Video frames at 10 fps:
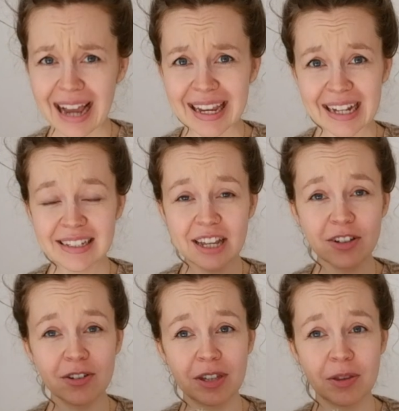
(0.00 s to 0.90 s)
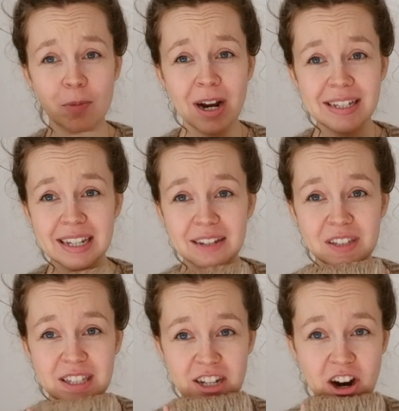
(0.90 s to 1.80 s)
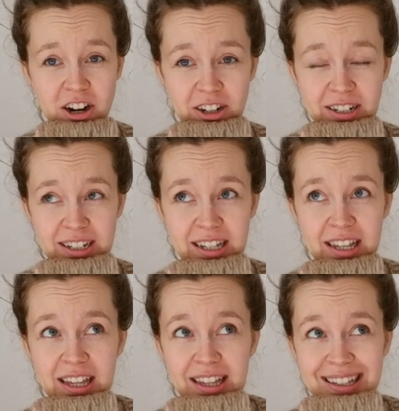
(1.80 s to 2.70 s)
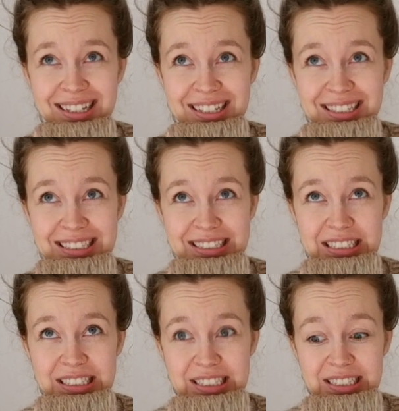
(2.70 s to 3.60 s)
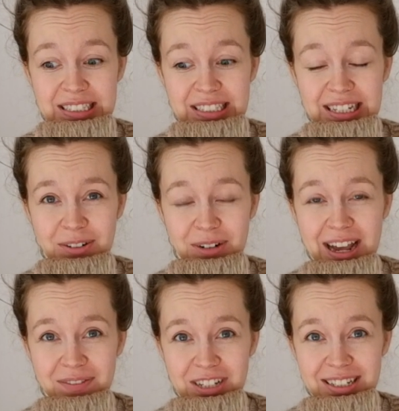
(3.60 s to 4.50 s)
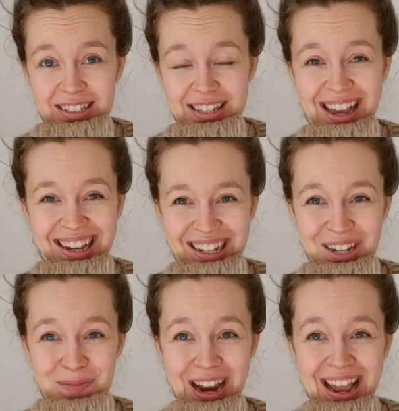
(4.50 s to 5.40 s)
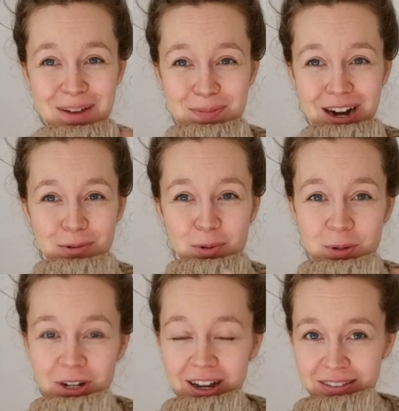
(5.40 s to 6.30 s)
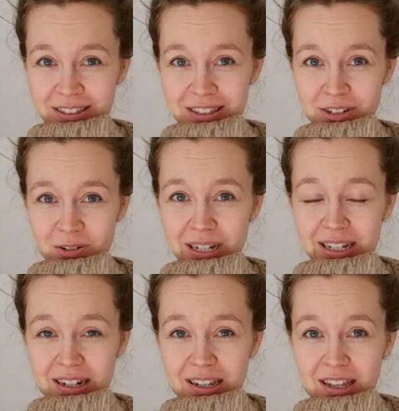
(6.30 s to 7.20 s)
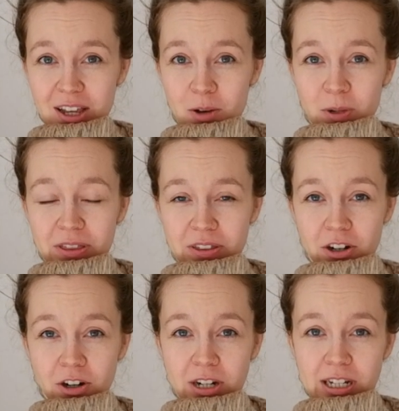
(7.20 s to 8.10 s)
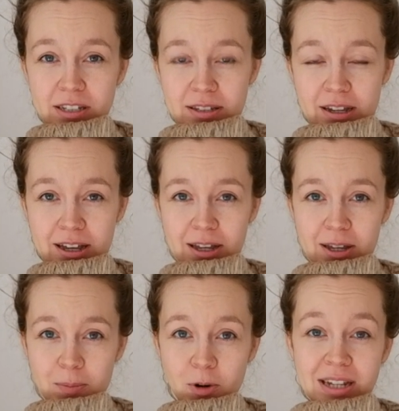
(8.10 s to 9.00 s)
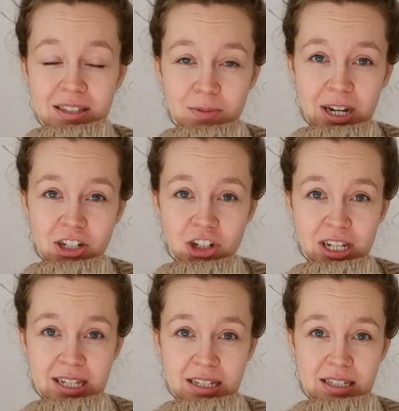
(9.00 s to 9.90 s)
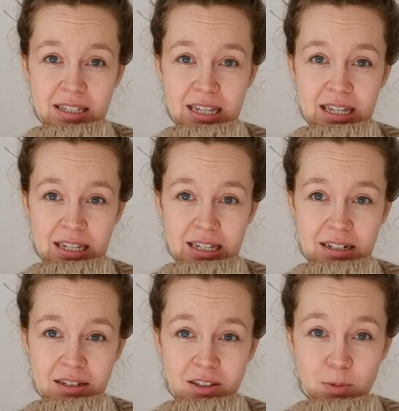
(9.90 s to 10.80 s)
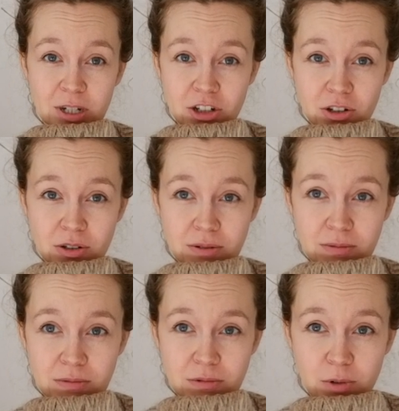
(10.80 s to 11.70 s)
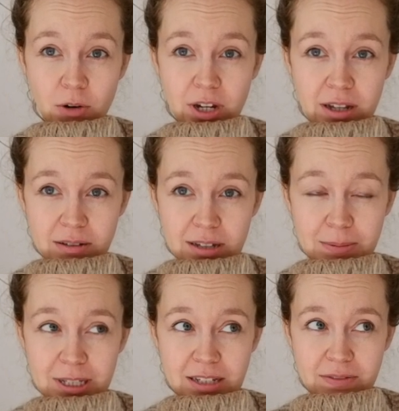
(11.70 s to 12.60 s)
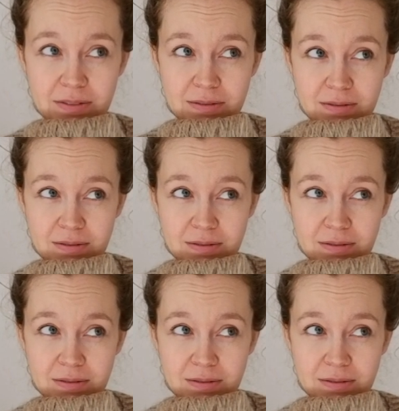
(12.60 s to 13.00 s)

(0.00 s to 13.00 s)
can tell you that the pricing of this yarn, I don't have it in my head, but I will put on the screen what the current price range is in Swedish krona, I believe.